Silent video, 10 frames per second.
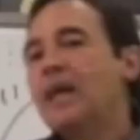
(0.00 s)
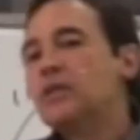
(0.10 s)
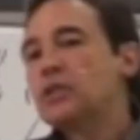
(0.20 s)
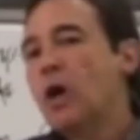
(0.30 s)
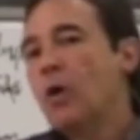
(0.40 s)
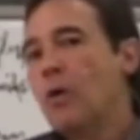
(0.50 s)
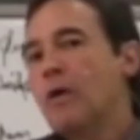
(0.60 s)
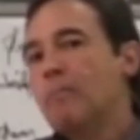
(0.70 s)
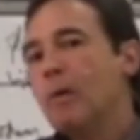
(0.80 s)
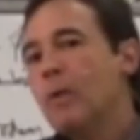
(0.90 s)
So,
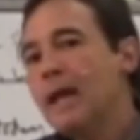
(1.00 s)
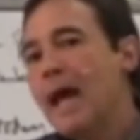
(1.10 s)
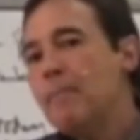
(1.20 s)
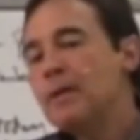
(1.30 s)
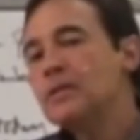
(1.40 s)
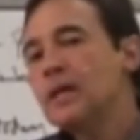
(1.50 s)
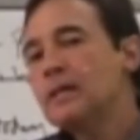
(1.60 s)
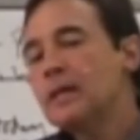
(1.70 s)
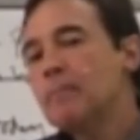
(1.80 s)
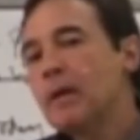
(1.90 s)
but what happened is
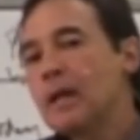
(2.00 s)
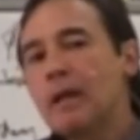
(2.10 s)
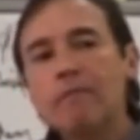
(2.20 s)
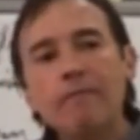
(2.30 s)
that McClellan